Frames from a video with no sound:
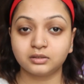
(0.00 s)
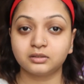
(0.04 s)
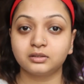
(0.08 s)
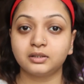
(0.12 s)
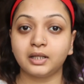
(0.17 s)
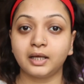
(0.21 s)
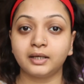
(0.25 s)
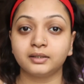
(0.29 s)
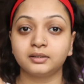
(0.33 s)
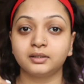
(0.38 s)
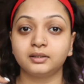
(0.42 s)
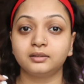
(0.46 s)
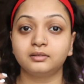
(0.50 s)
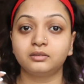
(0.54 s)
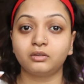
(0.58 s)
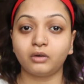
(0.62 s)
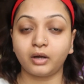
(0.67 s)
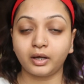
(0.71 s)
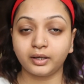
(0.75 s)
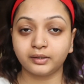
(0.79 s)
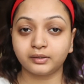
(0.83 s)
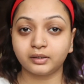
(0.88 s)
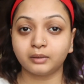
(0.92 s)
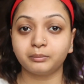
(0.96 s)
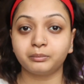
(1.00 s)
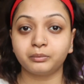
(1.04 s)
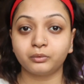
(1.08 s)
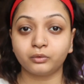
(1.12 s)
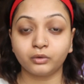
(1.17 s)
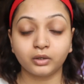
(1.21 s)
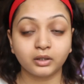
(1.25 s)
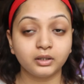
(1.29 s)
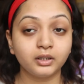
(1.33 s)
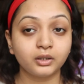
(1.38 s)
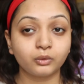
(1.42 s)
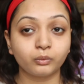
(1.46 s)
that it dries up
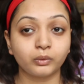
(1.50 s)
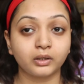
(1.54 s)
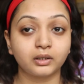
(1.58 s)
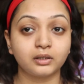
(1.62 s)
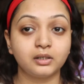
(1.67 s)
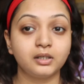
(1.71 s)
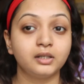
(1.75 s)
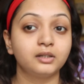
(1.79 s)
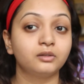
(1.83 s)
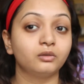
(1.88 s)
really quickly,